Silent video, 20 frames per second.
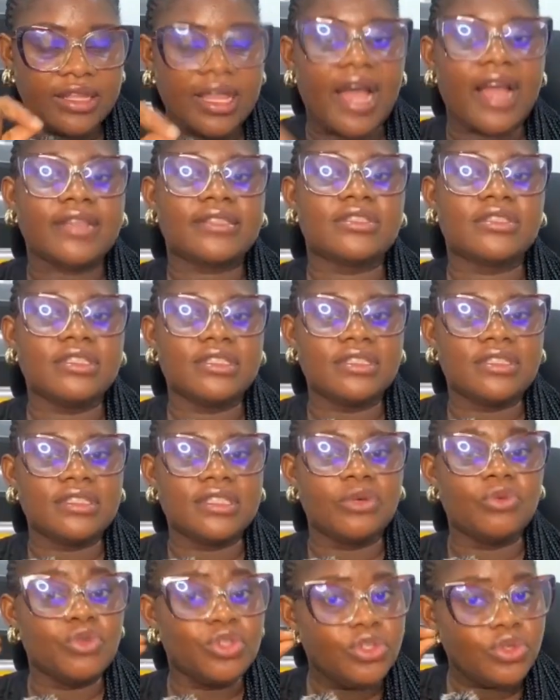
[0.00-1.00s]
that
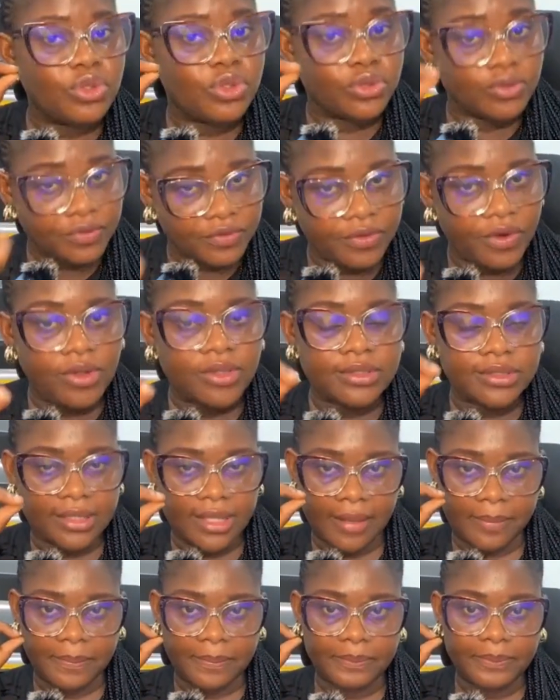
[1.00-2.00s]
they will use to
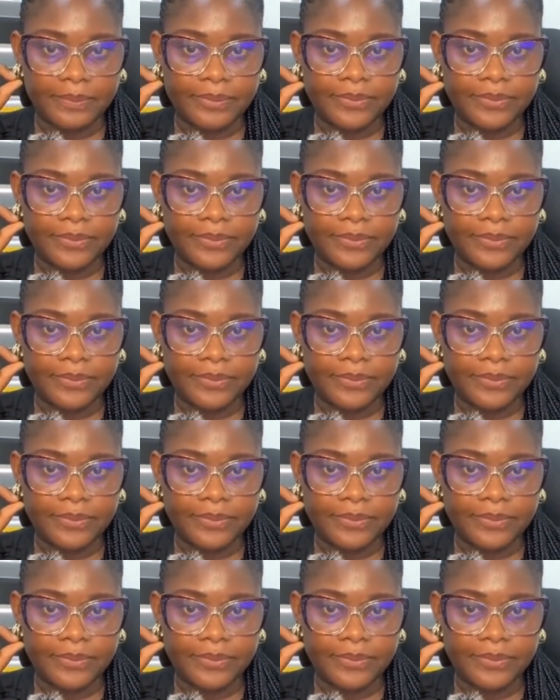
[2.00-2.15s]
fault them.